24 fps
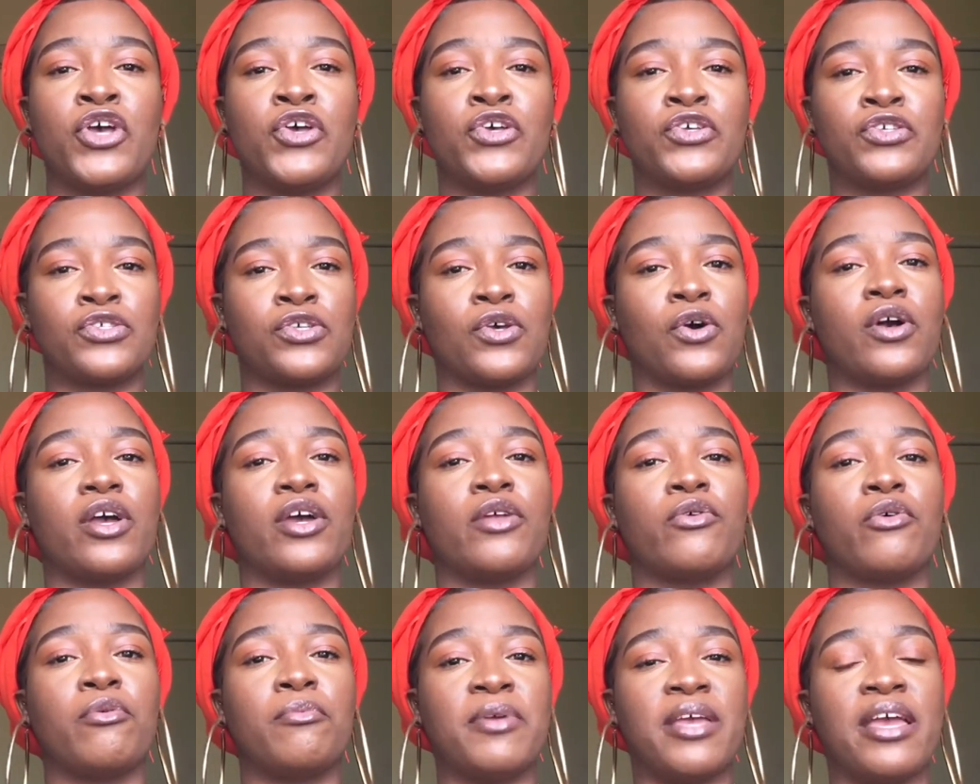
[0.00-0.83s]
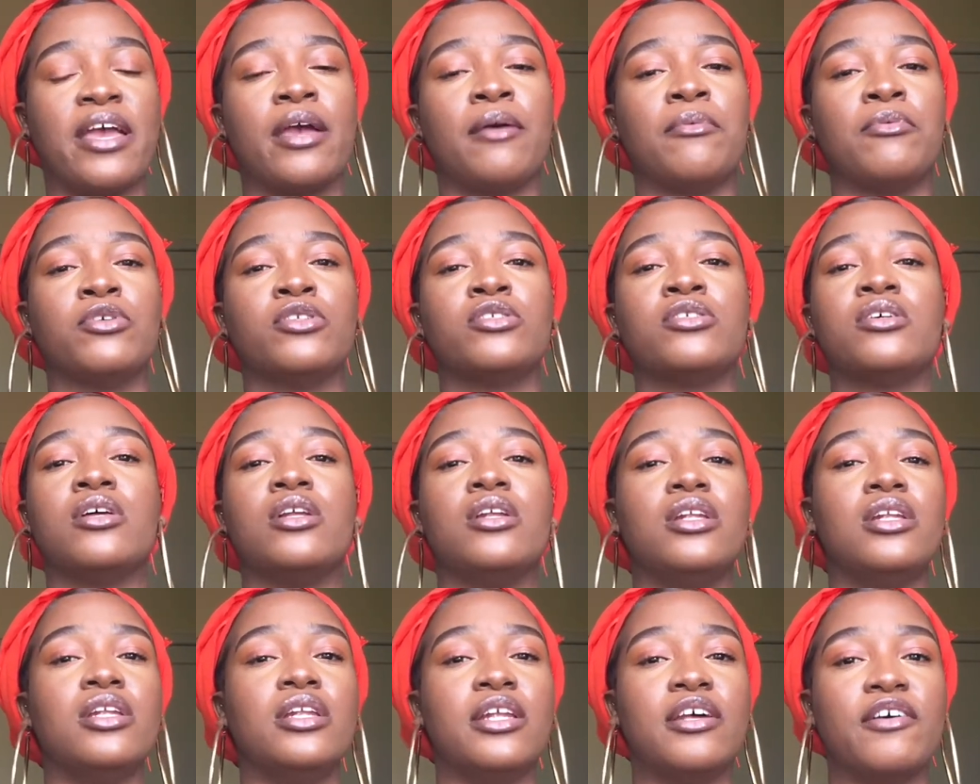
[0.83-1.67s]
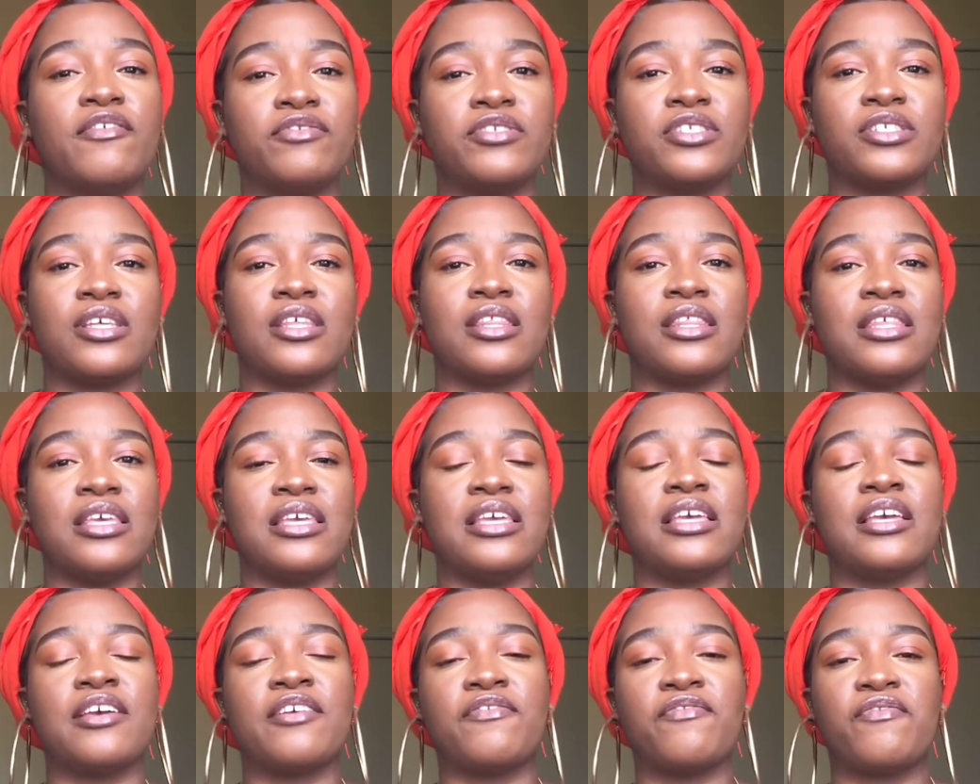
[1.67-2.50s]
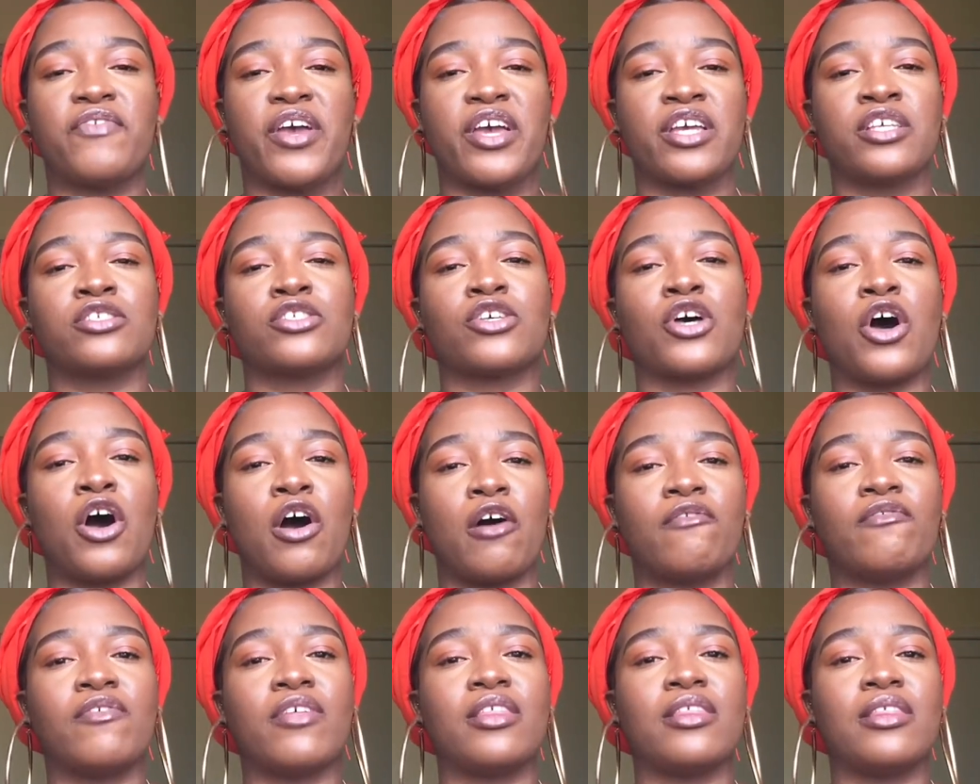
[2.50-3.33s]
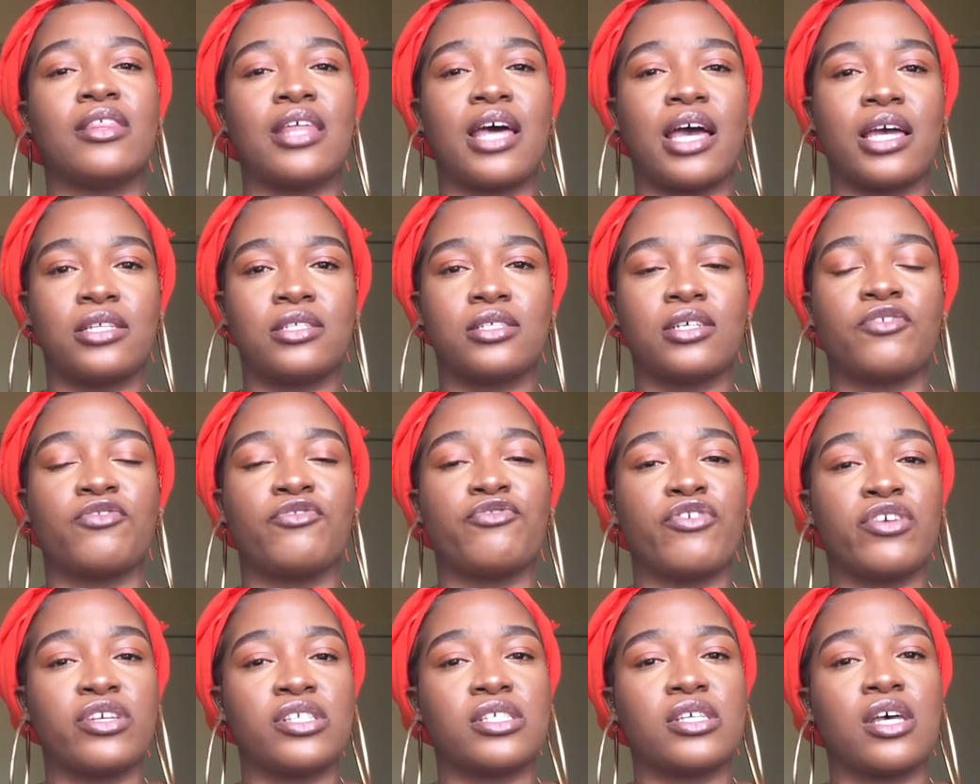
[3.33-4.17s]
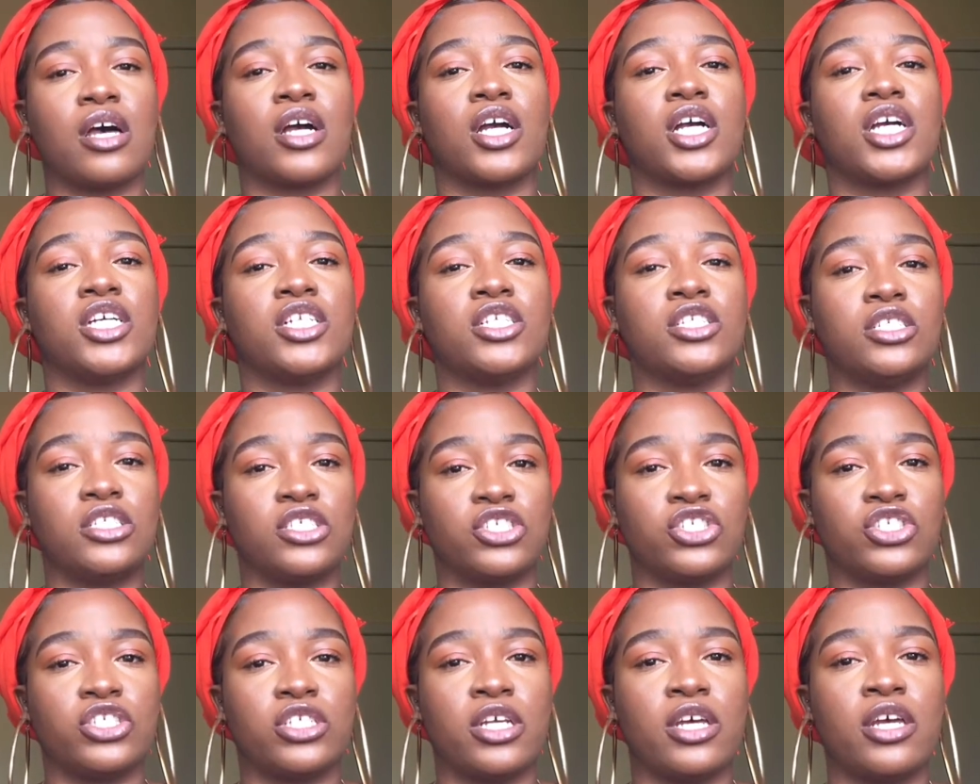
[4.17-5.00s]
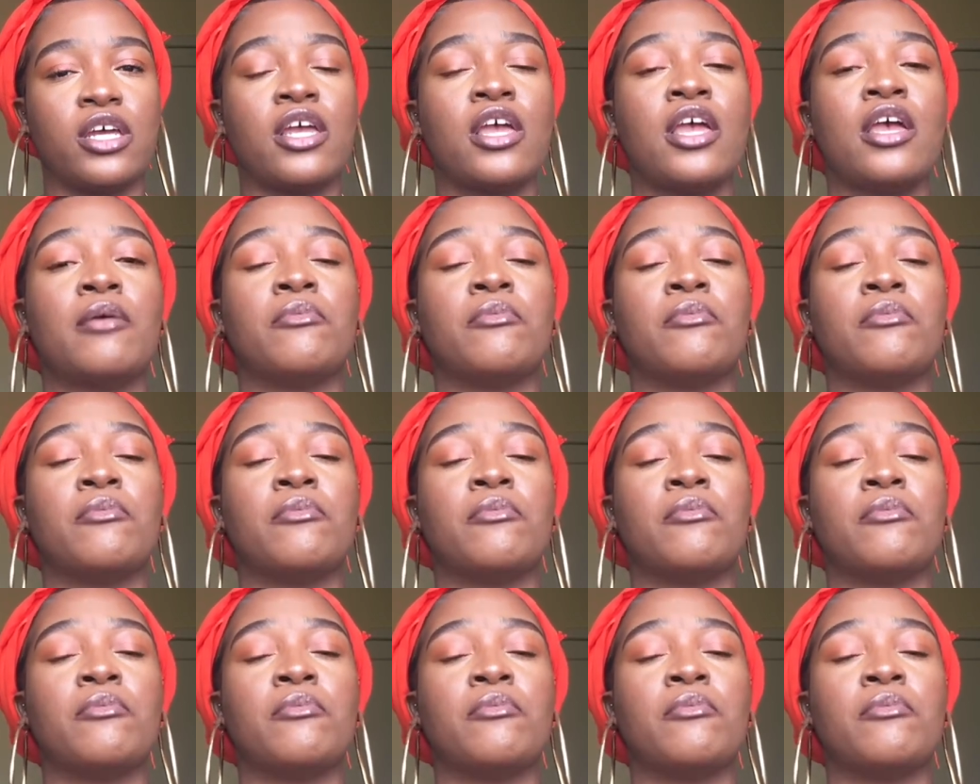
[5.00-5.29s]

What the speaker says: so it will be able to lift the effect of that rinse out conditioner